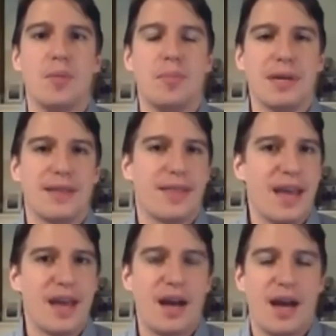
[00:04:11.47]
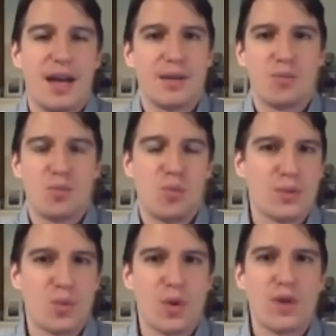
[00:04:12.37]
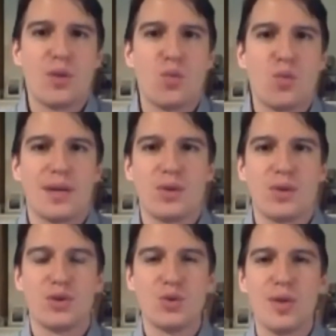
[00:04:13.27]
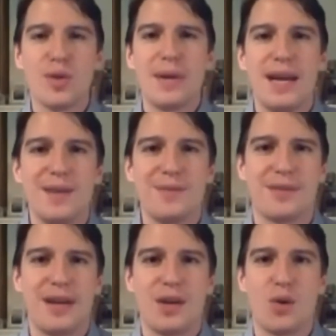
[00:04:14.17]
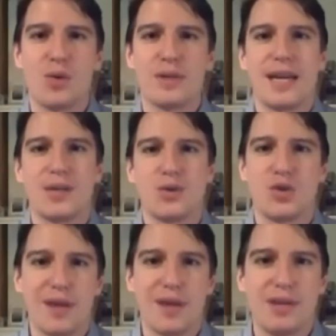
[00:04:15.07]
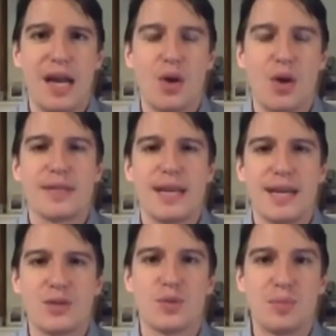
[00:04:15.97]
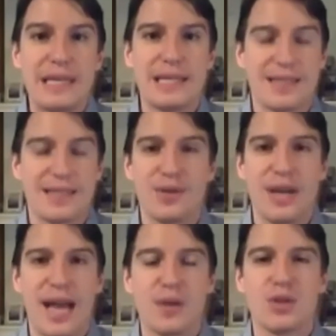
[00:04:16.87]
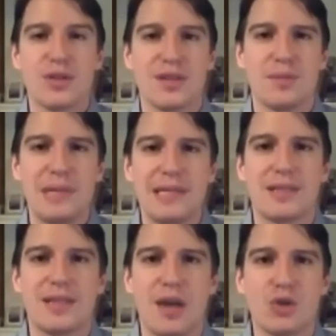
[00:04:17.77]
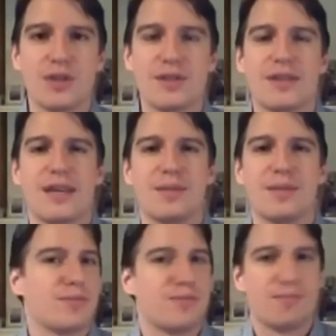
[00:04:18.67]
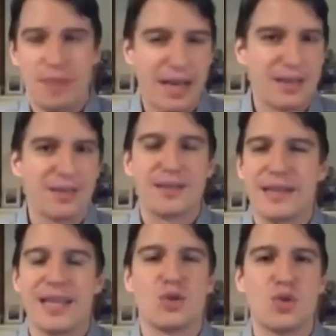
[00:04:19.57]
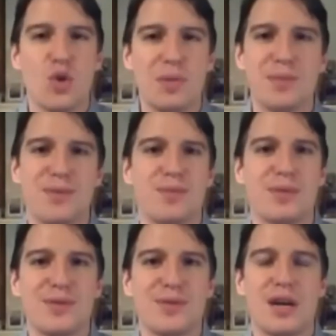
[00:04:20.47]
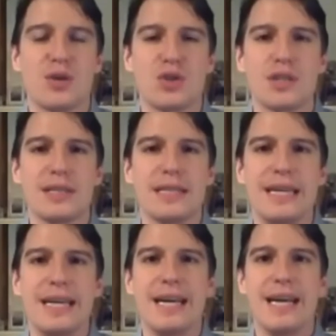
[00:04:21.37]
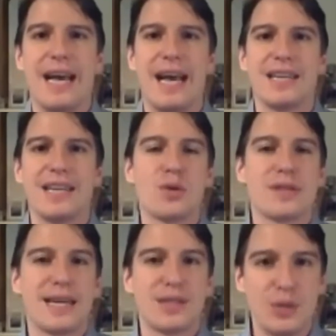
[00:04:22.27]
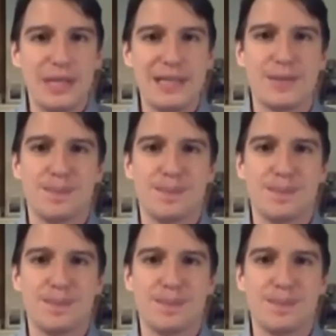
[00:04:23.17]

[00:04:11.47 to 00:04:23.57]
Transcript: But there I was wondering what I want to do with my life. I always like to travel. I always like to speak different languages and meet cultures and get to know people from different cultures. And I always like to eat.